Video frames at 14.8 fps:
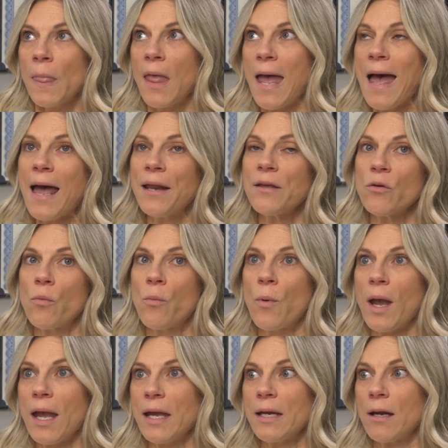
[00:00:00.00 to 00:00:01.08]
adding the
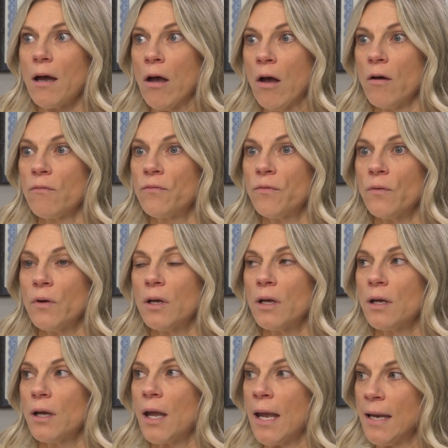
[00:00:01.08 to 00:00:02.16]
weight of
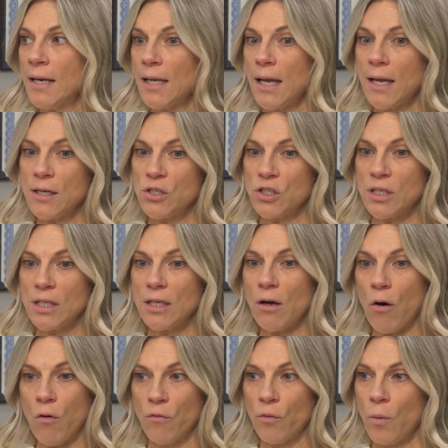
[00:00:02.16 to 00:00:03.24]
ADHD
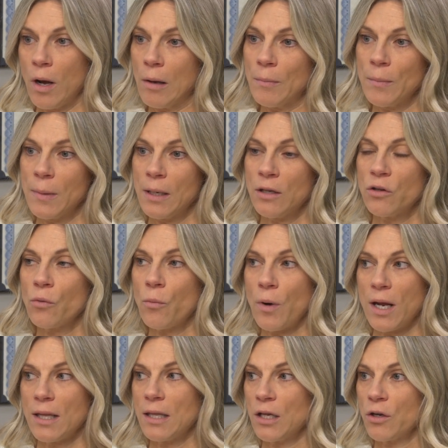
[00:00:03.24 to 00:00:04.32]
overwhelm and the
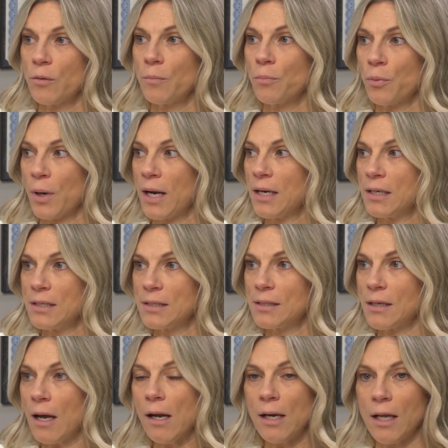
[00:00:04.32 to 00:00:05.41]
way that your brain is
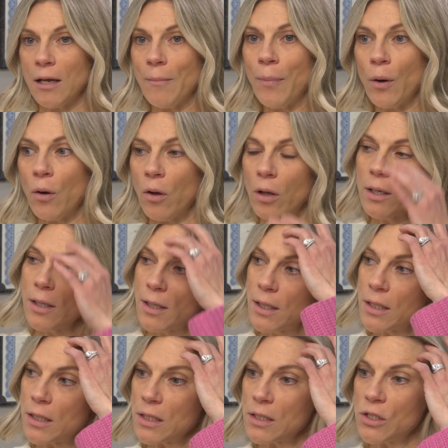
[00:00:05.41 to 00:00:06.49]
unable
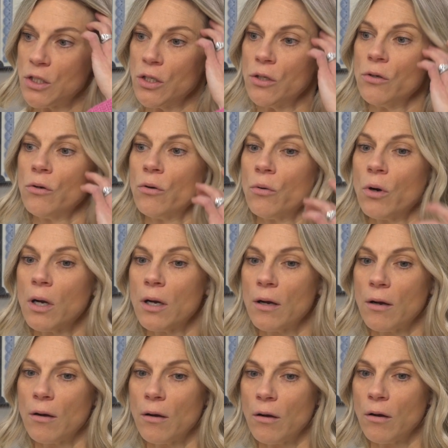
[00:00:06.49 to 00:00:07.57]
to
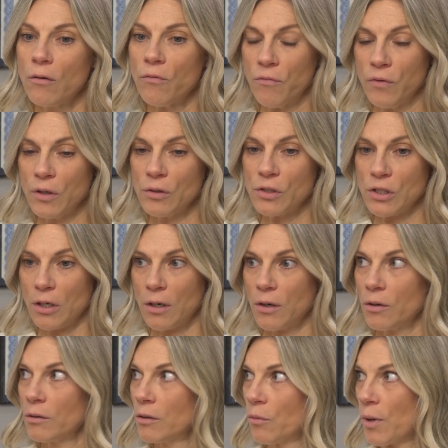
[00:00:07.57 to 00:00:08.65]

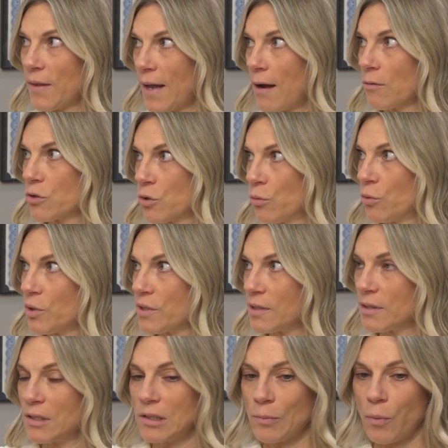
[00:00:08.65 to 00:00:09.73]
filter without tools
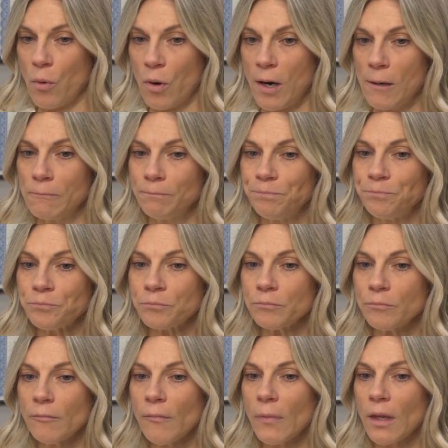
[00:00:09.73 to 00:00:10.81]
and support.
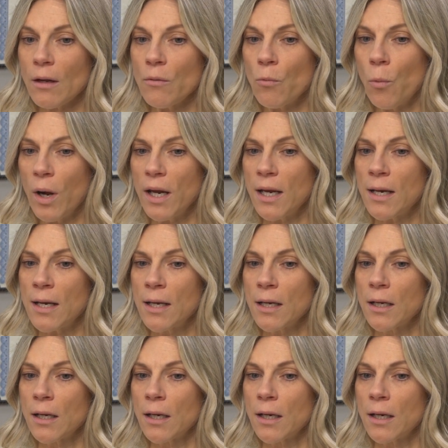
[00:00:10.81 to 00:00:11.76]
When